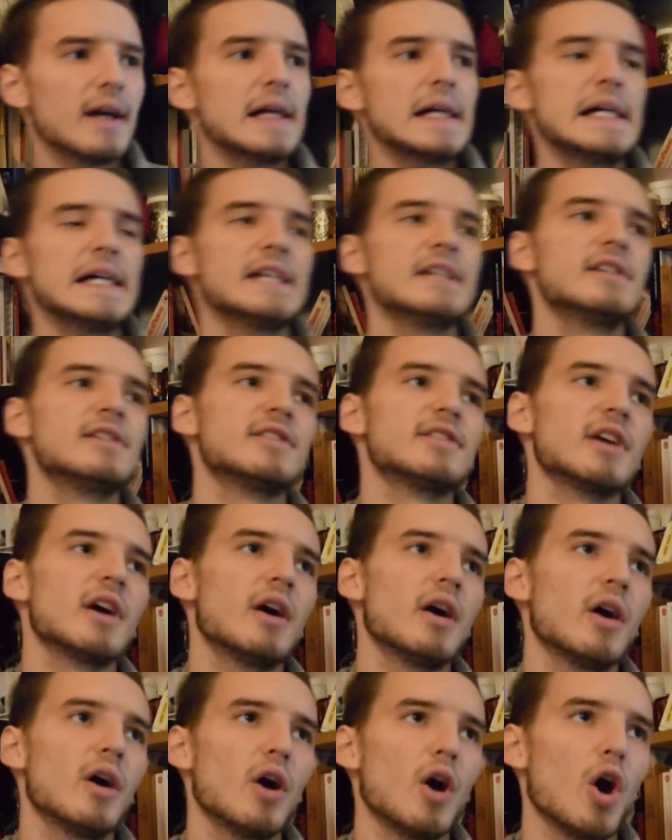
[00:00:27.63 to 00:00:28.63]
is
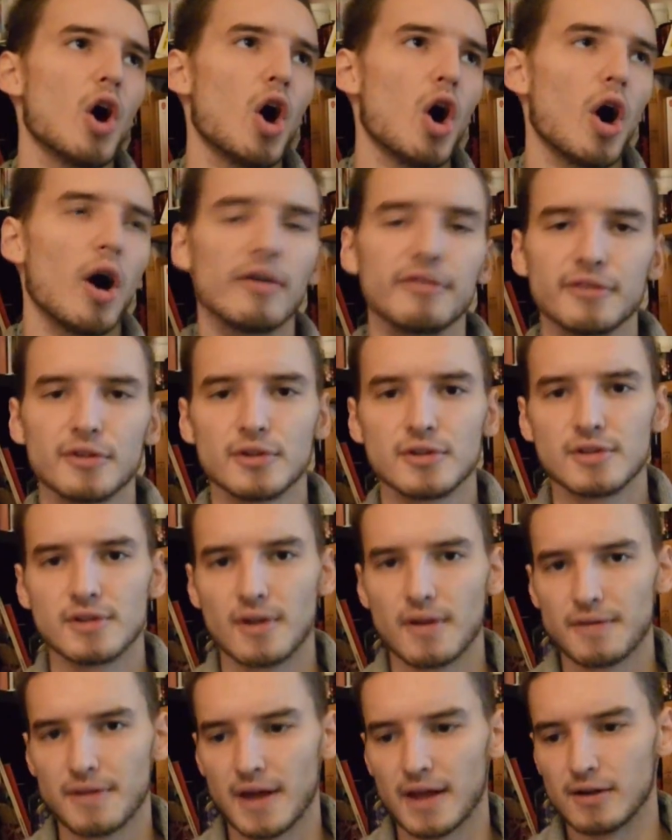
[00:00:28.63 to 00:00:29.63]
often
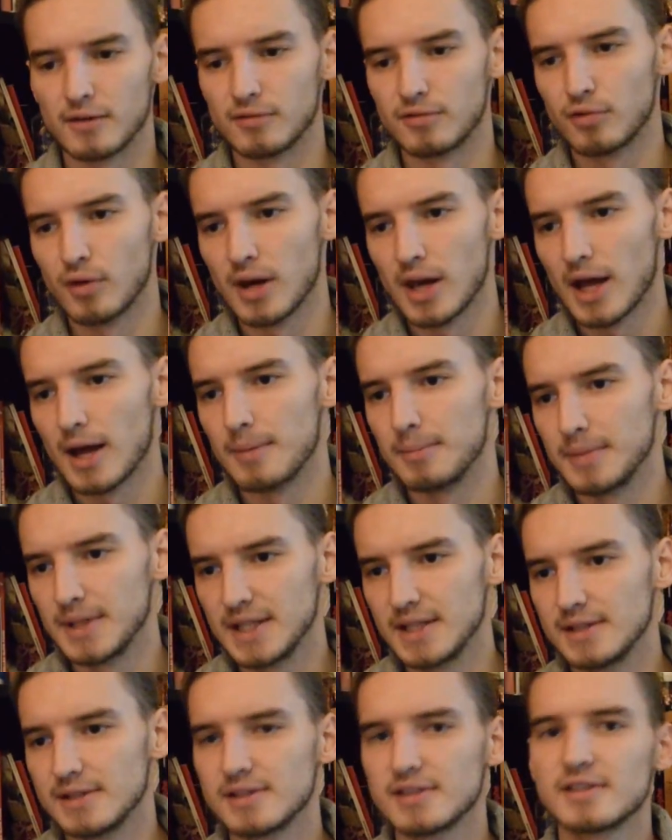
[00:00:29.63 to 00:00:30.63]
that voilà
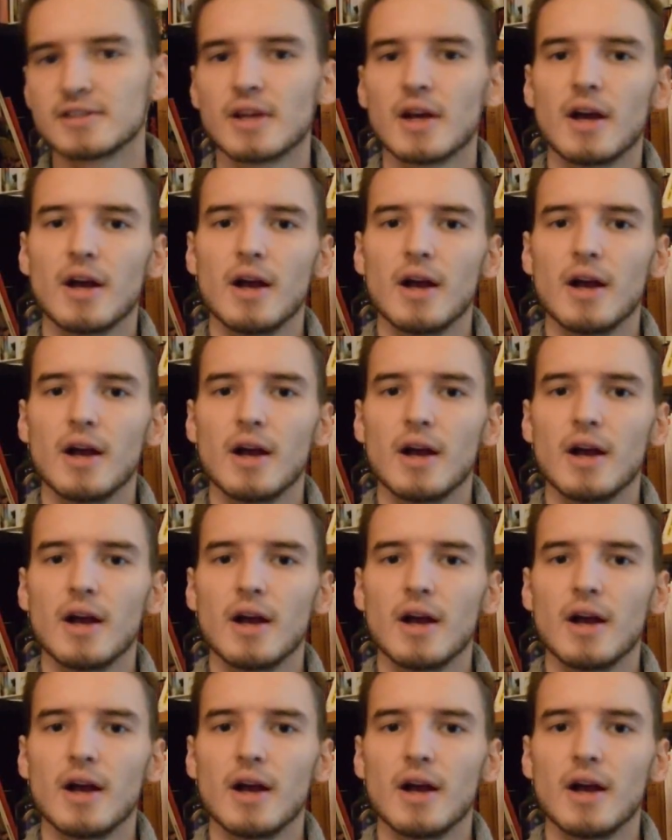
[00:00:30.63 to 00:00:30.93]
means